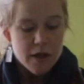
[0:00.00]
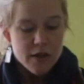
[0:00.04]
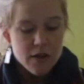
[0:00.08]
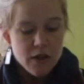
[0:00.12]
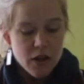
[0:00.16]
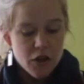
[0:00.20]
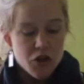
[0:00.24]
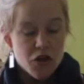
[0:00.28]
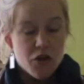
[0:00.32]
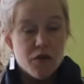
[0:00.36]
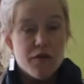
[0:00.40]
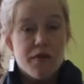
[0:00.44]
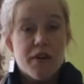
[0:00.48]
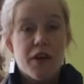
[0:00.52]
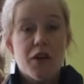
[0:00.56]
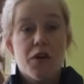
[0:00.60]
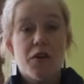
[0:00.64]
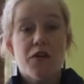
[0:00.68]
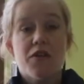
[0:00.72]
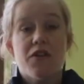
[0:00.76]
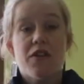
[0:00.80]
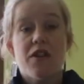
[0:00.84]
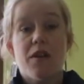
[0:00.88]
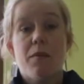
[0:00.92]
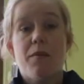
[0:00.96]
touch your
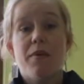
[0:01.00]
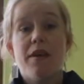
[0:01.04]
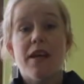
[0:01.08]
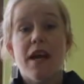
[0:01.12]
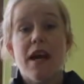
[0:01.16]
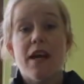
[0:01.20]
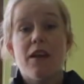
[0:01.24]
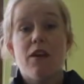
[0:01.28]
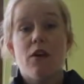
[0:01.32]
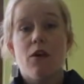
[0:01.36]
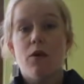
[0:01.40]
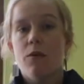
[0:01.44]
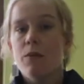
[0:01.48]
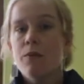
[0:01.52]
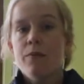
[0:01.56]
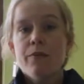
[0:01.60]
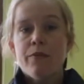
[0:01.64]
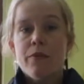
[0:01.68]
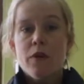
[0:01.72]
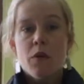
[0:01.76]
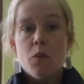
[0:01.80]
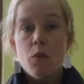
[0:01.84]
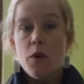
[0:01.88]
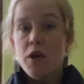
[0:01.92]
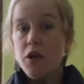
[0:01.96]
fingers to the piano,
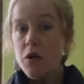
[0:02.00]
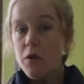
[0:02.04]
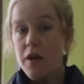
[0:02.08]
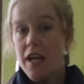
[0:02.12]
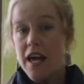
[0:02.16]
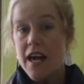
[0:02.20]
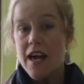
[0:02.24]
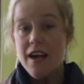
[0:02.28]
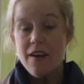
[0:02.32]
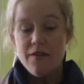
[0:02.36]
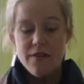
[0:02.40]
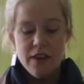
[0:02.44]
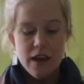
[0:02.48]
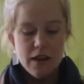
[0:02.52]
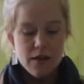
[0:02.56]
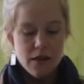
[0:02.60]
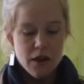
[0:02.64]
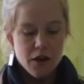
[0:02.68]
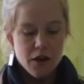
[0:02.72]
we don't have that